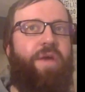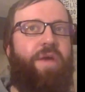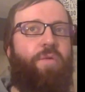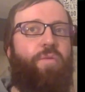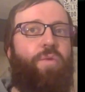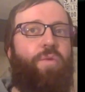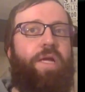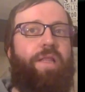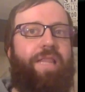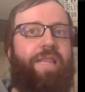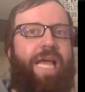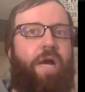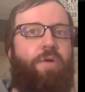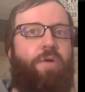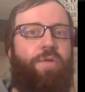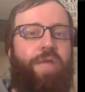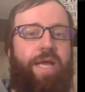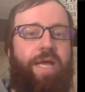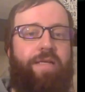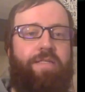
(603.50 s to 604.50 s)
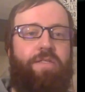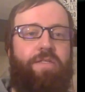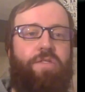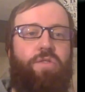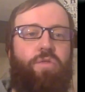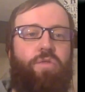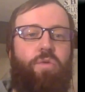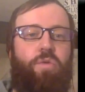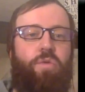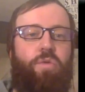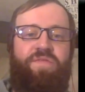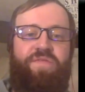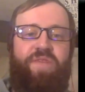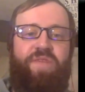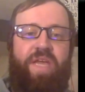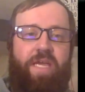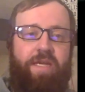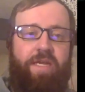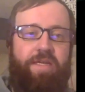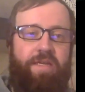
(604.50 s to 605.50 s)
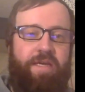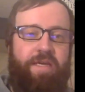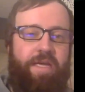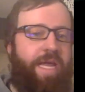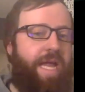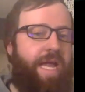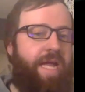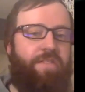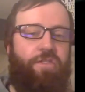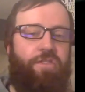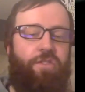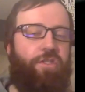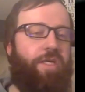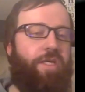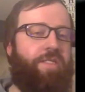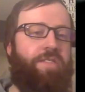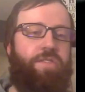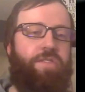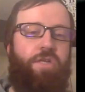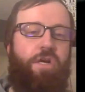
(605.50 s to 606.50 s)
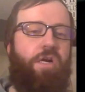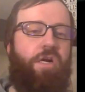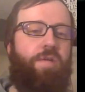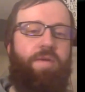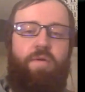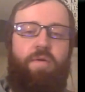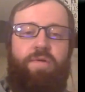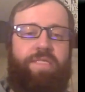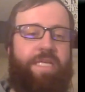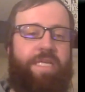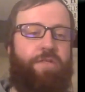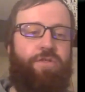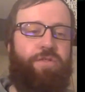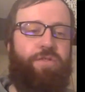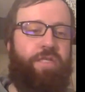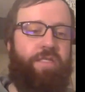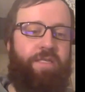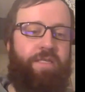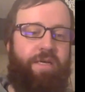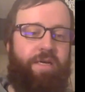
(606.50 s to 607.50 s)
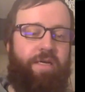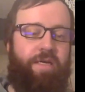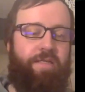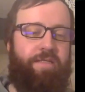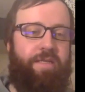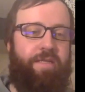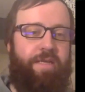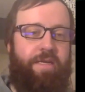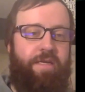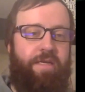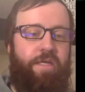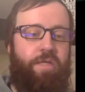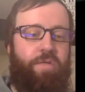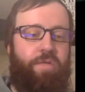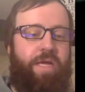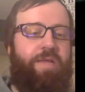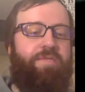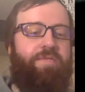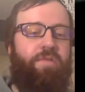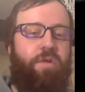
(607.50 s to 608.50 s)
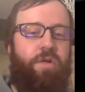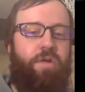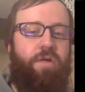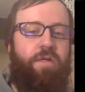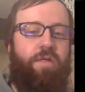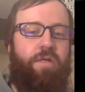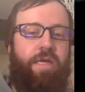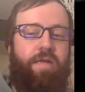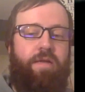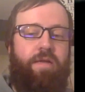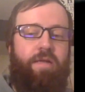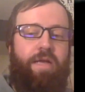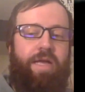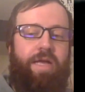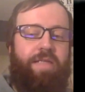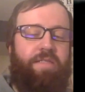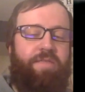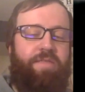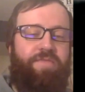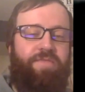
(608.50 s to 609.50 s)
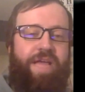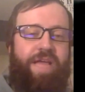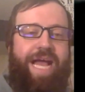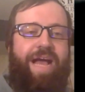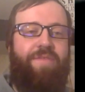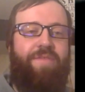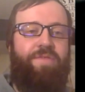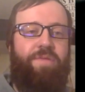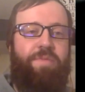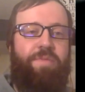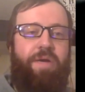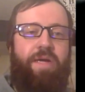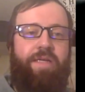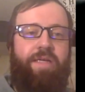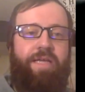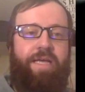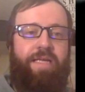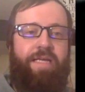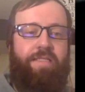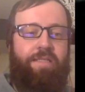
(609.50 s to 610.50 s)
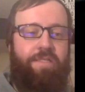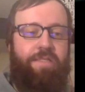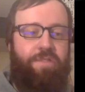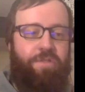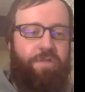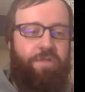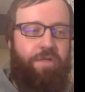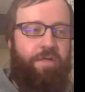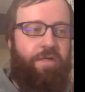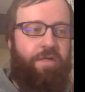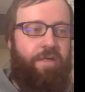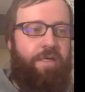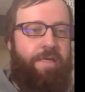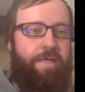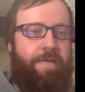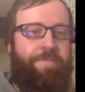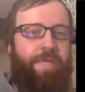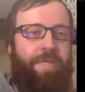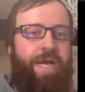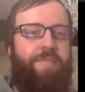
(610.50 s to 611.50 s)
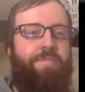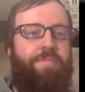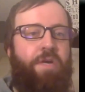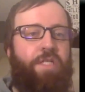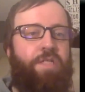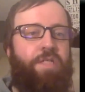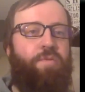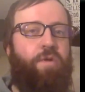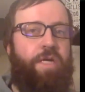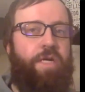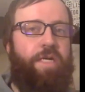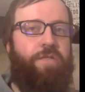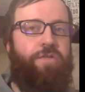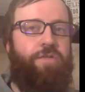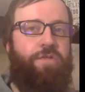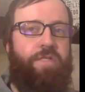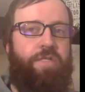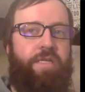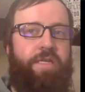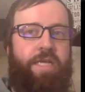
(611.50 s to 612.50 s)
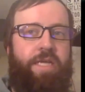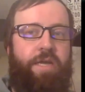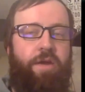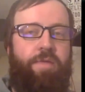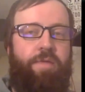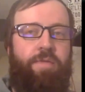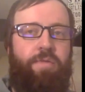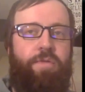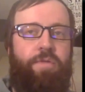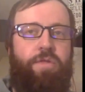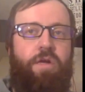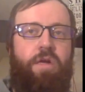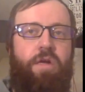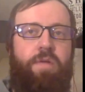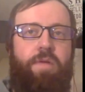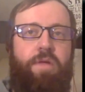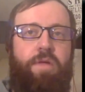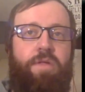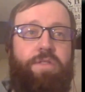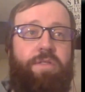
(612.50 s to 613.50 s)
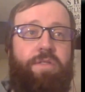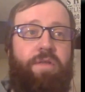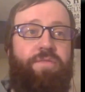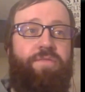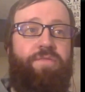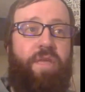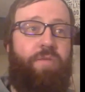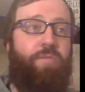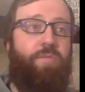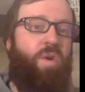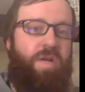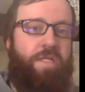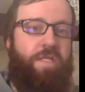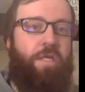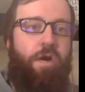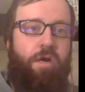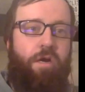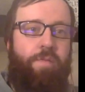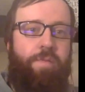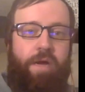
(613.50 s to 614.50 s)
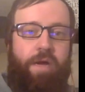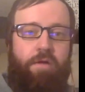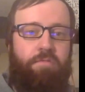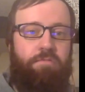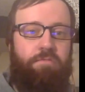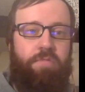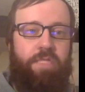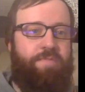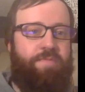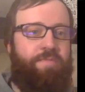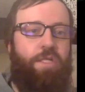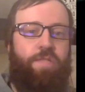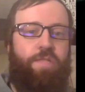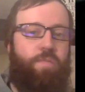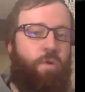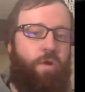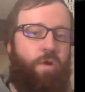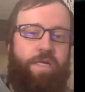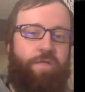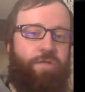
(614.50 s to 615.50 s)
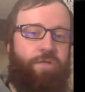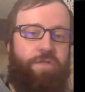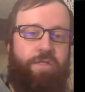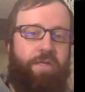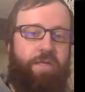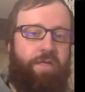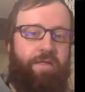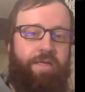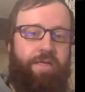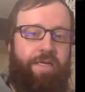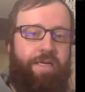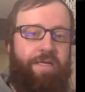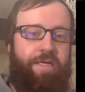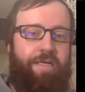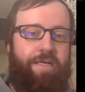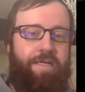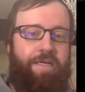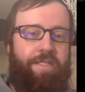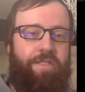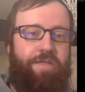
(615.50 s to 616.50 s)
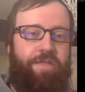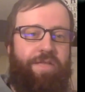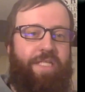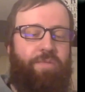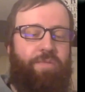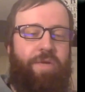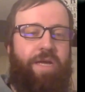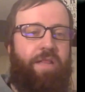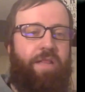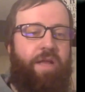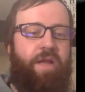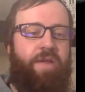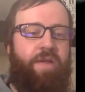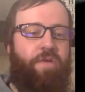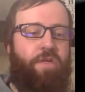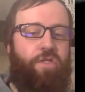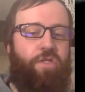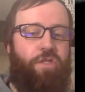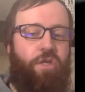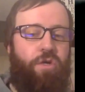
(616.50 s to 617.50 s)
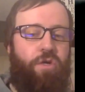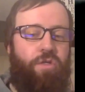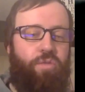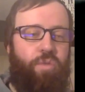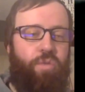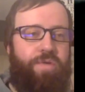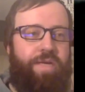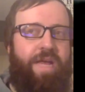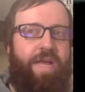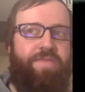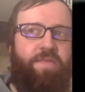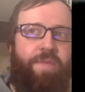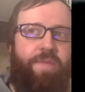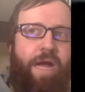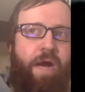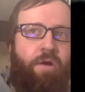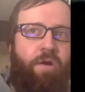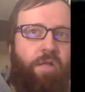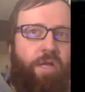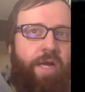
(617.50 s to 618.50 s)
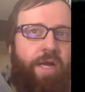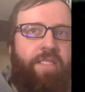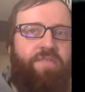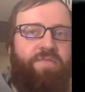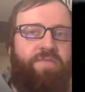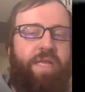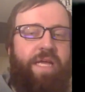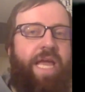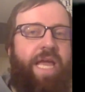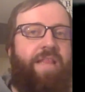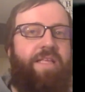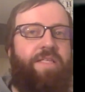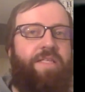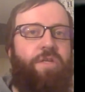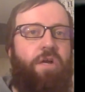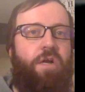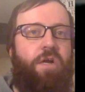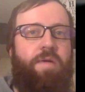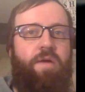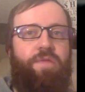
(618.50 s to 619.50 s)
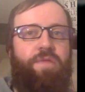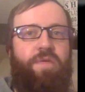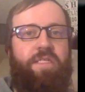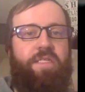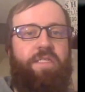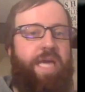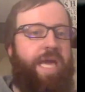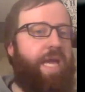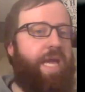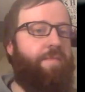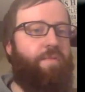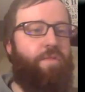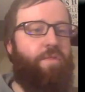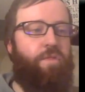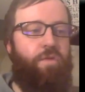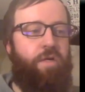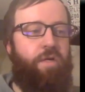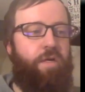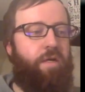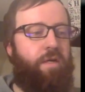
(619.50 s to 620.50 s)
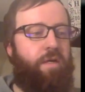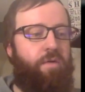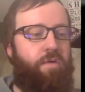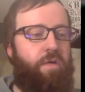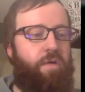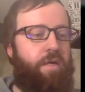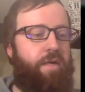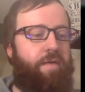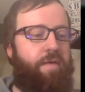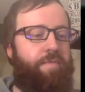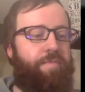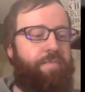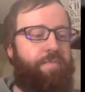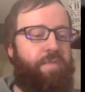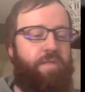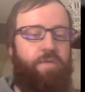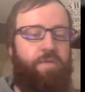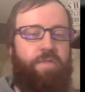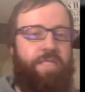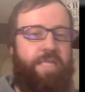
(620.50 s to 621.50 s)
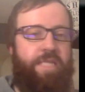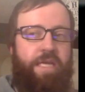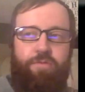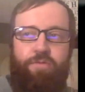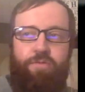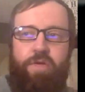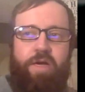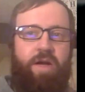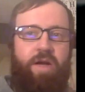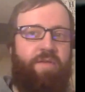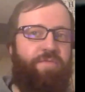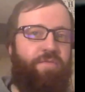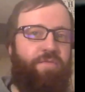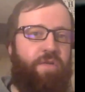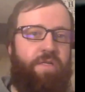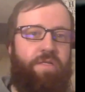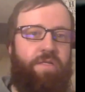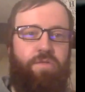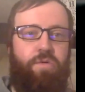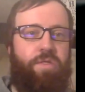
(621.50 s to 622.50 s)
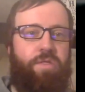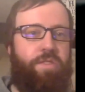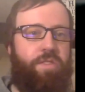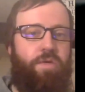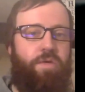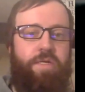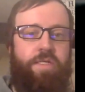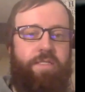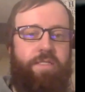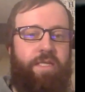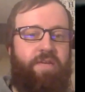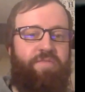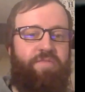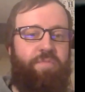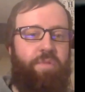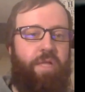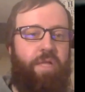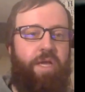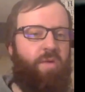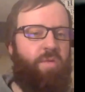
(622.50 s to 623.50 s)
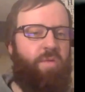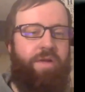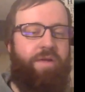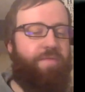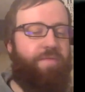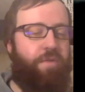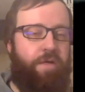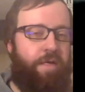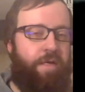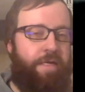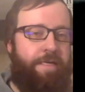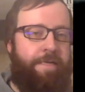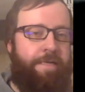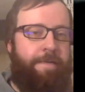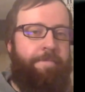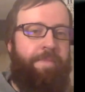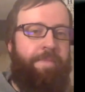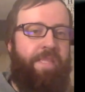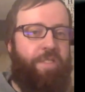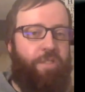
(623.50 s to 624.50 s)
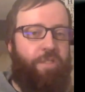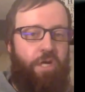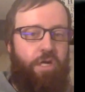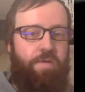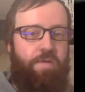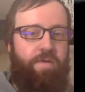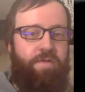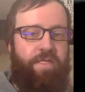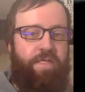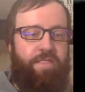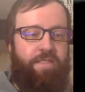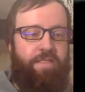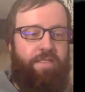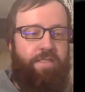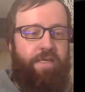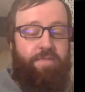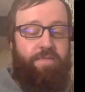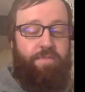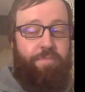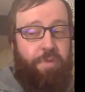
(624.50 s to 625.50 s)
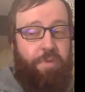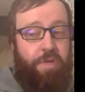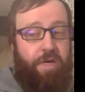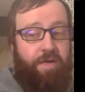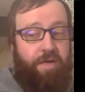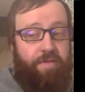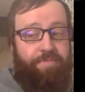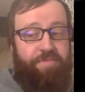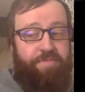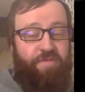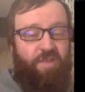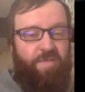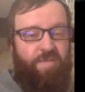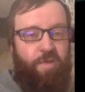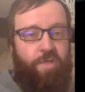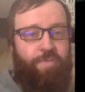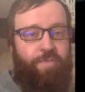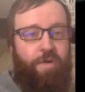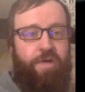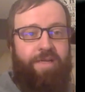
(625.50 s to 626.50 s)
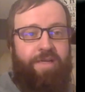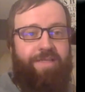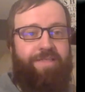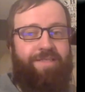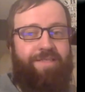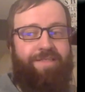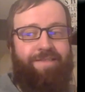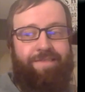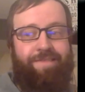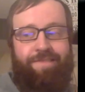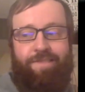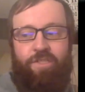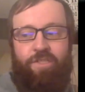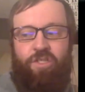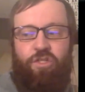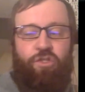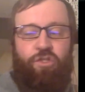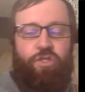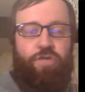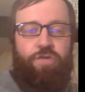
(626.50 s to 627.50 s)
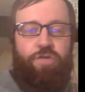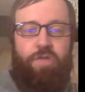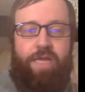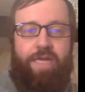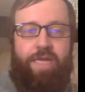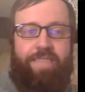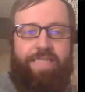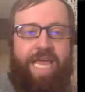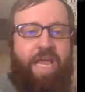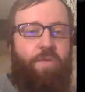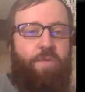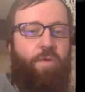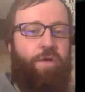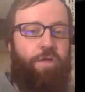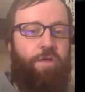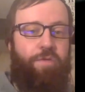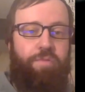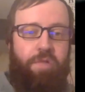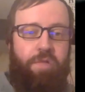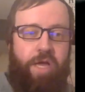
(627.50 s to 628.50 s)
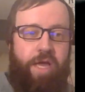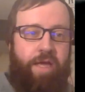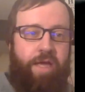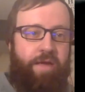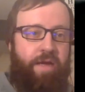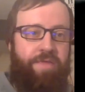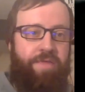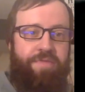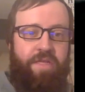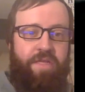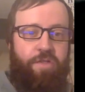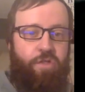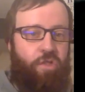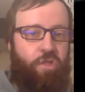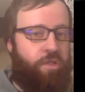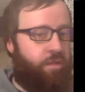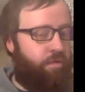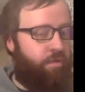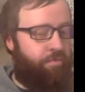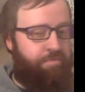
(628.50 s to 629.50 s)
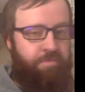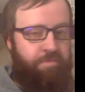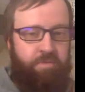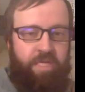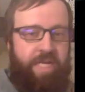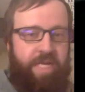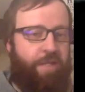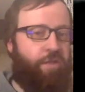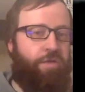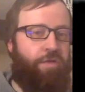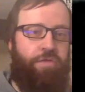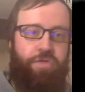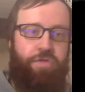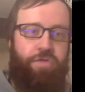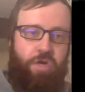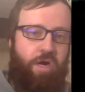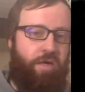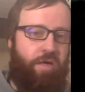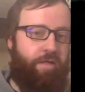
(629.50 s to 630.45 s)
that we allowed that to sort of fade and just talk about what's interesting to us. Because what I've learned in as an avid podcast listener, I'm much more interested in hearing people talk about stuff they want to talk about. That's much more interesting. Yeah. Right. So that's why a lot of our shows, we would have some outlines of like, hey, let's talk about these games, or a, uh, or a, uh, there was an E3 conference, or a Sony State of Play, or whatever. Let's talk about these things. But for the most part, it's just generalized, hey, what are you playing? And then just let each other talk. But